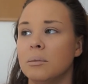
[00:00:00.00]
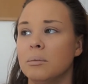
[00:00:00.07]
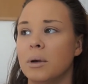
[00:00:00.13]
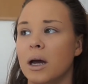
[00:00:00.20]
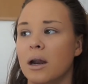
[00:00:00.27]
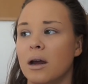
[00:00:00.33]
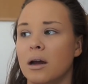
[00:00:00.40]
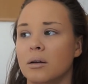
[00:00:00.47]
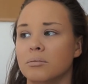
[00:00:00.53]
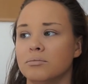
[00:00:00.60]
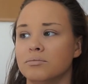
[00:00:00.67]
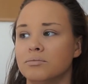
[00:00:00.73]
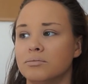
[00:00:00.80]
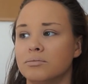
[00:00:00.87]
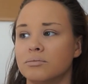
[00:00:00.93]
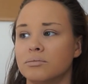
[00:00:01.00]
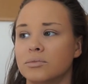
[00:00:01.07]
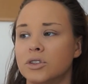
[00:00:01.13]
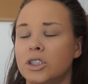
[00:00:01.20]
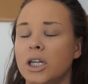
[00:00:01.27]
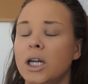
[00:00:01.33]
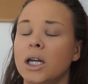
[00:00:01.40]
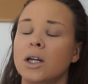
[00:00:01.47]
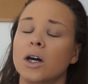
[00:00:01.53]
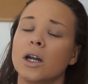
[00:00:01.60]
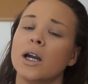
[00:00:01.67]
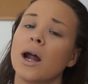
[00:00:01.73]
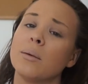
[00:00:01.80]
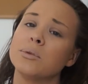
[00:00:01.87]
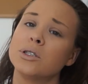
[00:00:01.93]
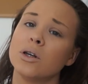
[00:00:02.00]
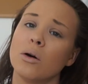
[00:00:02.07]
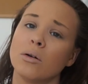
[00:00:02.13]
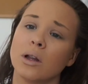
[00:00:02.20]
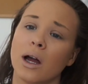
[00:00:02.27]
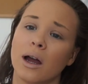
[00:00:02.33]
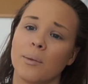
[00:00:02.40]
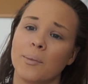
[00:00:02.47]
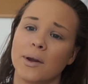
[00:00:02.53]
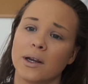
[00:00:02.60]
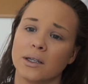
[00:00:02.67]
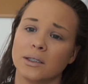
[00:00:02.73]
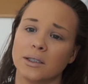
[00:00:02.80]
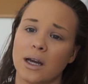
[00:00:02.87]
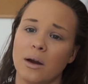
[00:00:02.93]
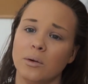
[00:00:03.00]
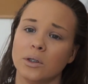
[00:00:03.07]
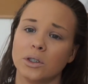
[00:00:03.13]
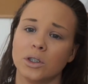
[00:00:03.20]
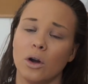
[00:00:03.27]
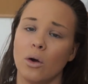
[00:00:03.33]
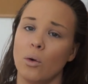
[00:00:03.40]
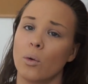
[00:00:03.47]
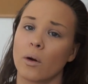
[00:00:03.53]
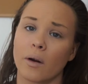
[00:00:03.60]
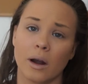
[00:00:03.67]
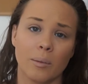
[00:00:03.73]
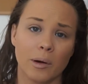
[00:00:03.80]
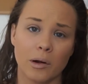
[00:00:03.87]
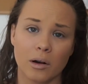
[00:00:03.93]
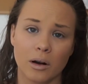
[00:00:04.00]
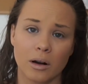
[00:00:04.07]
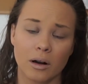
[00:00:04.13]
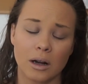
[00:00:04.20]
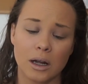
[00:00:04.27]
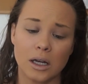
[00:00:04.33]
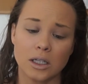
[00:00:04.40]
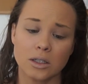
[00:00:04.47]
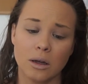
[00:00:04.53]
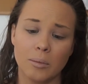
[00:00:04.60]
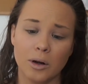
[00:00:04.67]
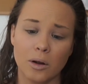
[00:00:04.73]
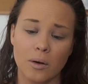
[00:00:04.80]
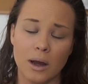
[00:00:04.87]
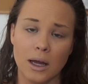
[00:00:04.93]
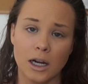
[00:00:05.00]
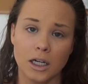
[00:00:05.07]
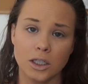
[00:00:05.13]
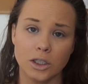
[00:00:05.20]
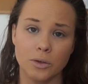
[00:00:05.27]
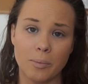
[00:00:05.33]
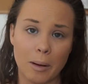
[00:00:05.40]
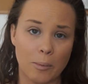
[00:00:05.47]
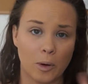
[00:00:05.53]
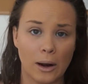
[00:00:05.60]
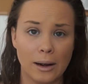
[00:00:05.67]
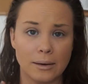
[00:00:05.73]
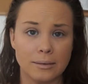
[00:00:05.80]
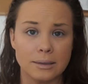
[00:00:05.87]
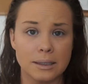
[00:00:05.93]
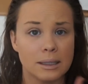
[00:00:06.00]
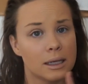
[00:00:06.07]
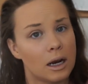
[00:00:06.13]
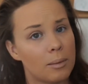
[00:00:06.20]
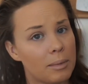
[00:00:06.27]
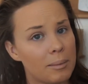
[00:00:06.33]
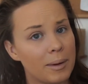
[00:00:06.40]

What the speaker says: But she did good and I'm so glad because I was so worried about her. So I'm gonna go ahead and do my brows and then I'll be